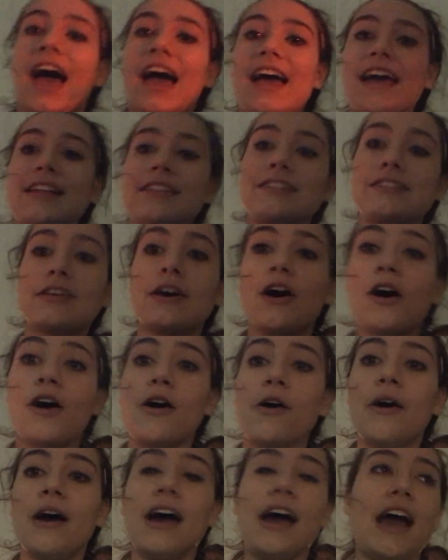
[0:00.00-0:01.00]
And so
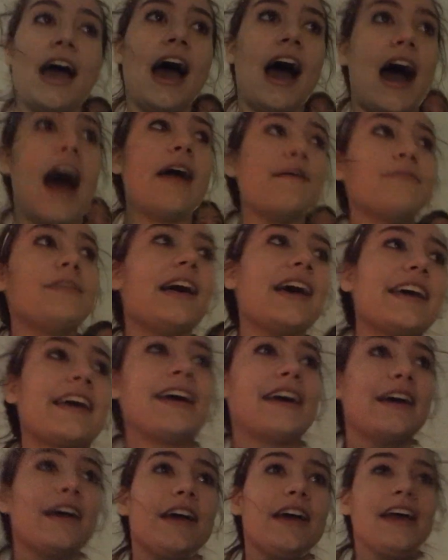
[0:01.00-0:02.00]
I'm like,
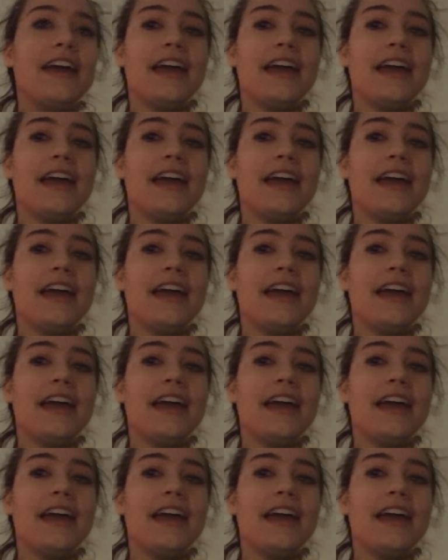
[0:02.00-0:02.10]
we